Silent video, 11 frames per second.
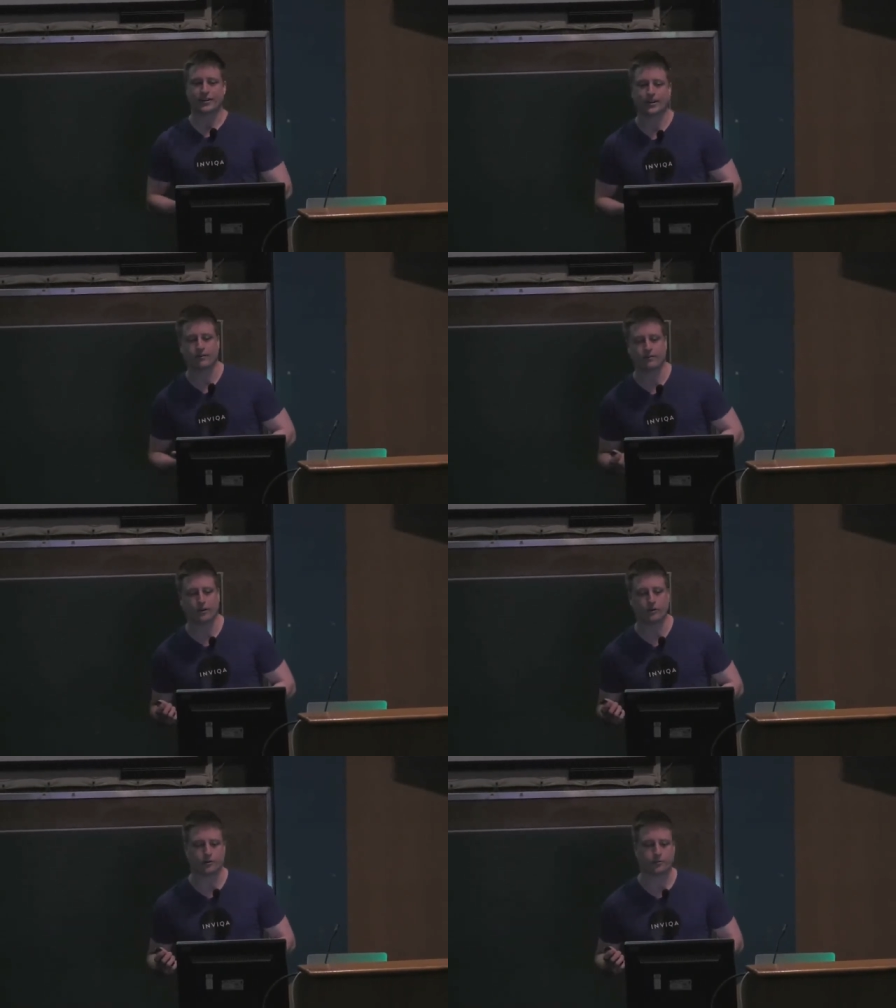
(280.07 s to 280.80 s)
.git
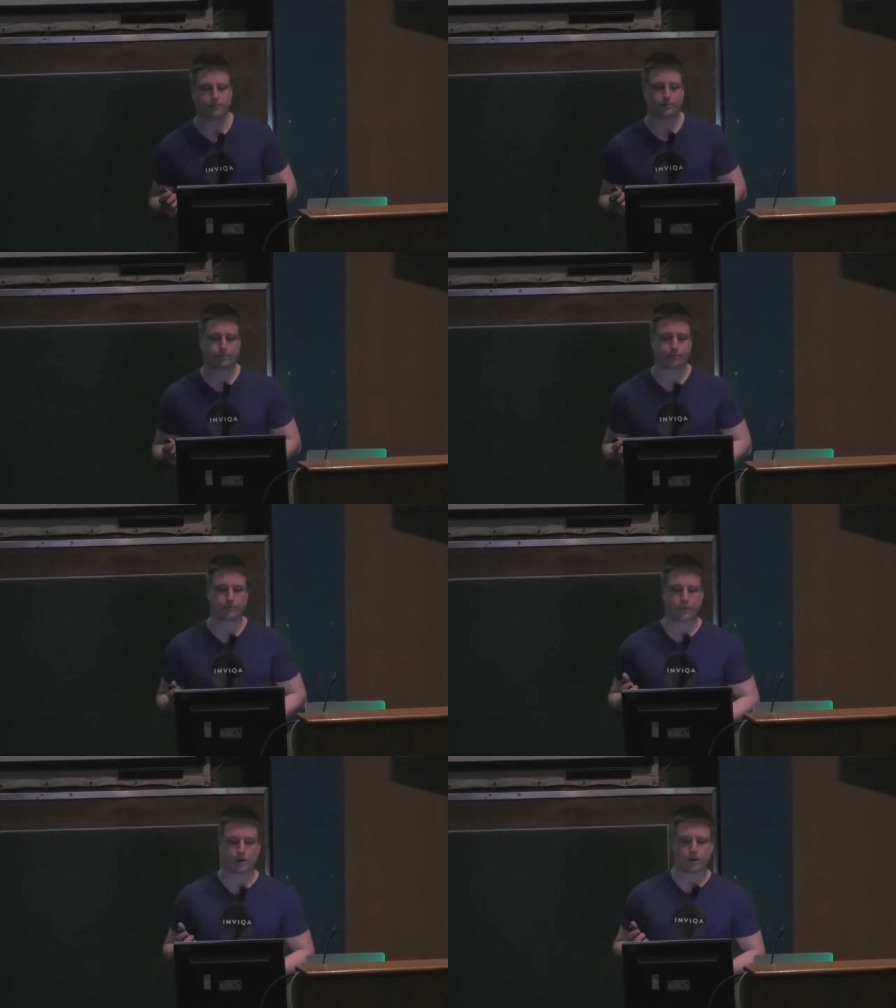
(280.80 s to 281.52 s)
folder,
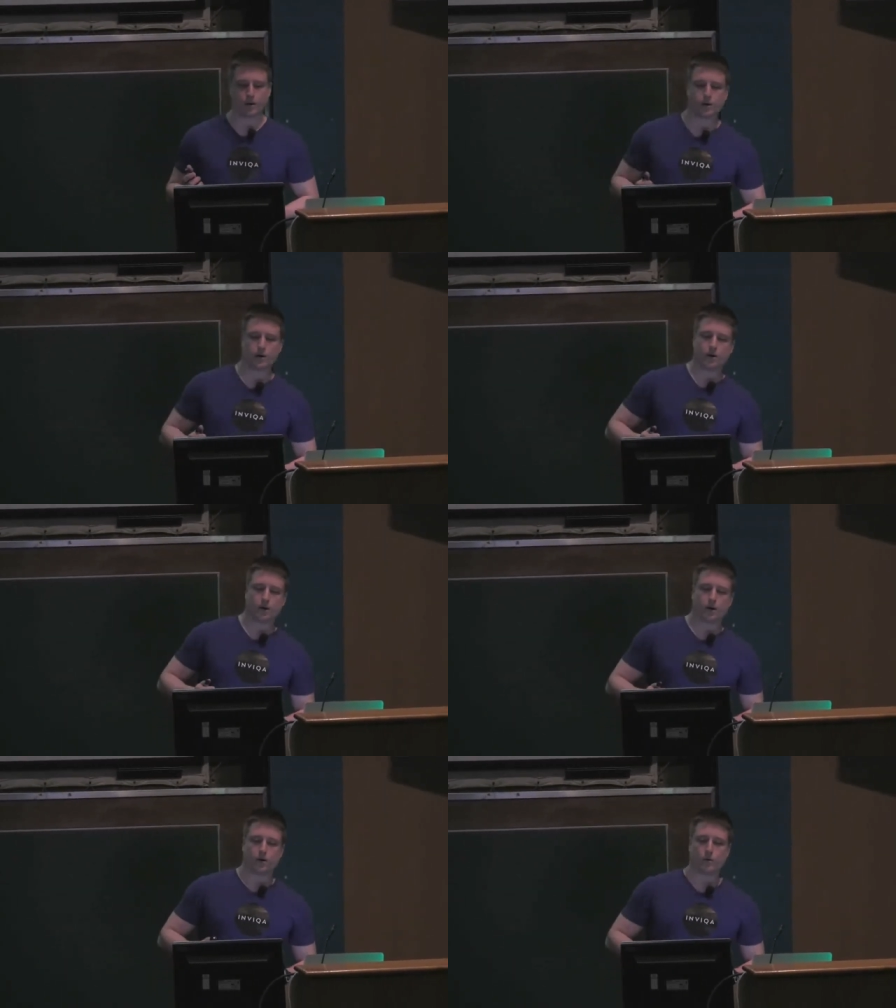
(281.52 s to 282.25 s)

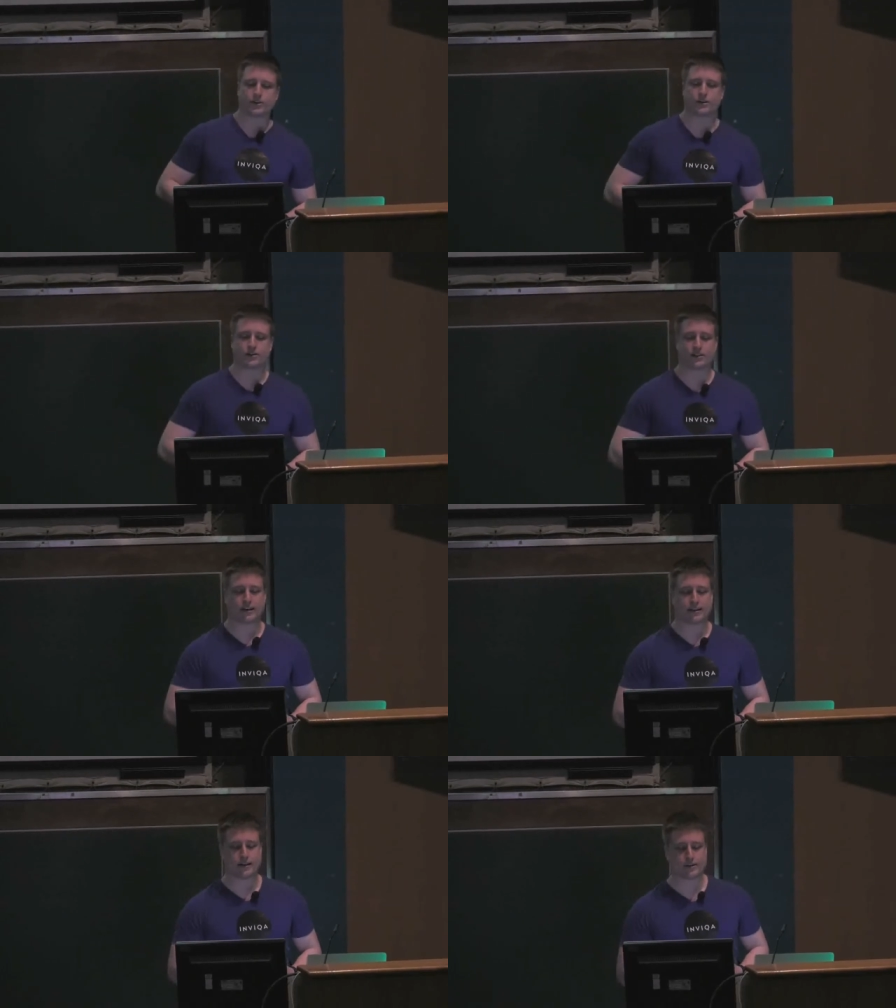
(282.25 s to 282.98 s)
which looks
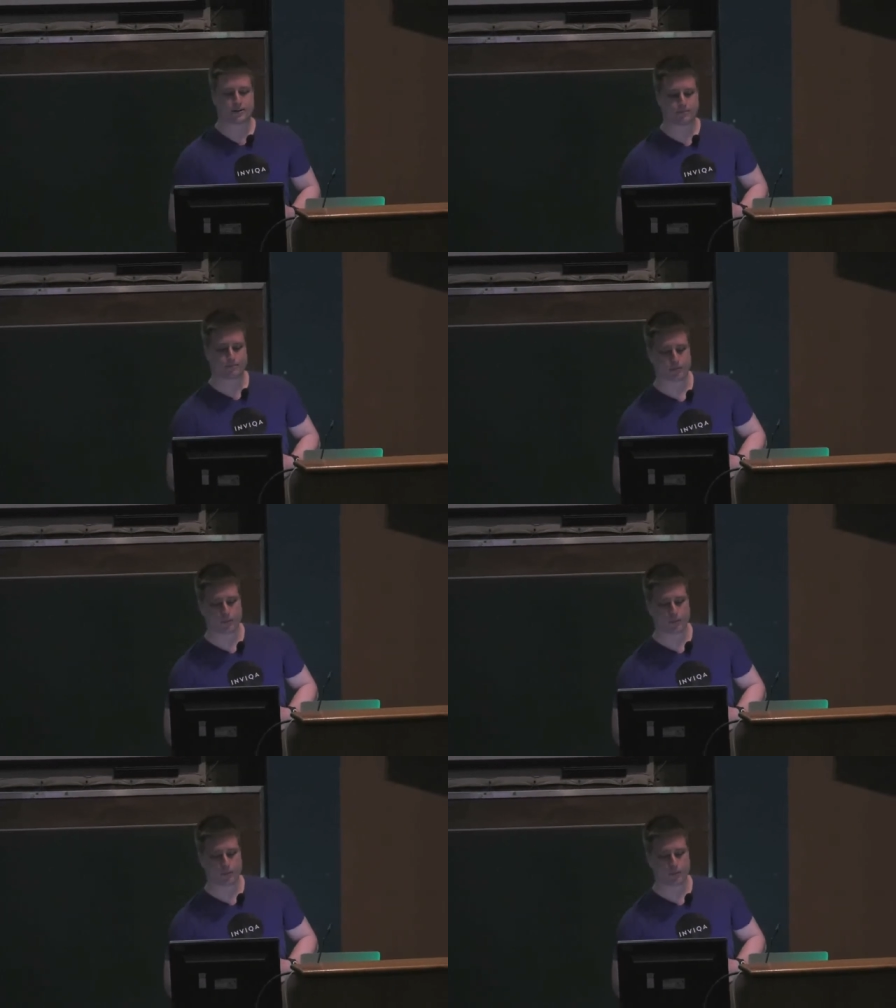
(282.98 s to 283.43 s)
like this.